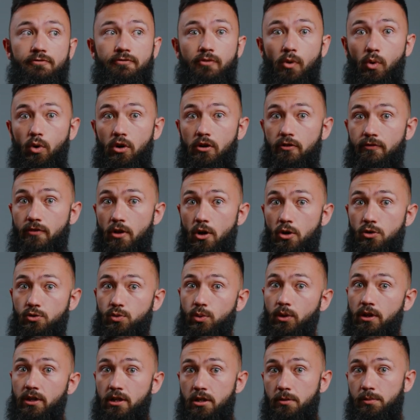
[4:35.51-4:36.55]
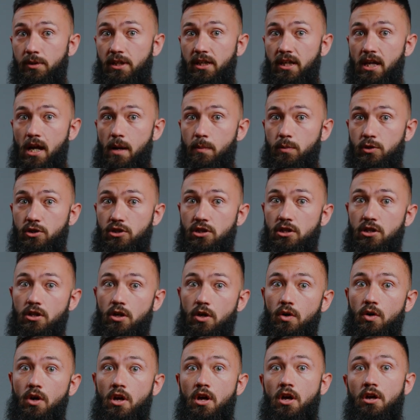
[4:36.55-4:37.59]
4 of those will end up being
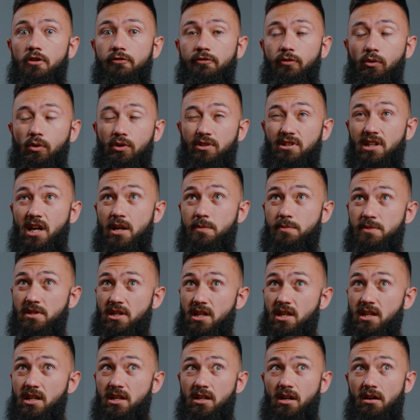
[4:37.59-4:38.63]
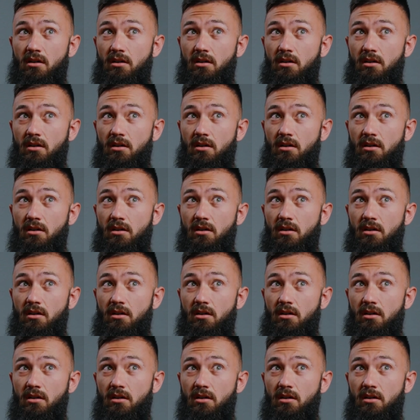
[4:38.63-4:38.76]
cappuccino. 4 times 8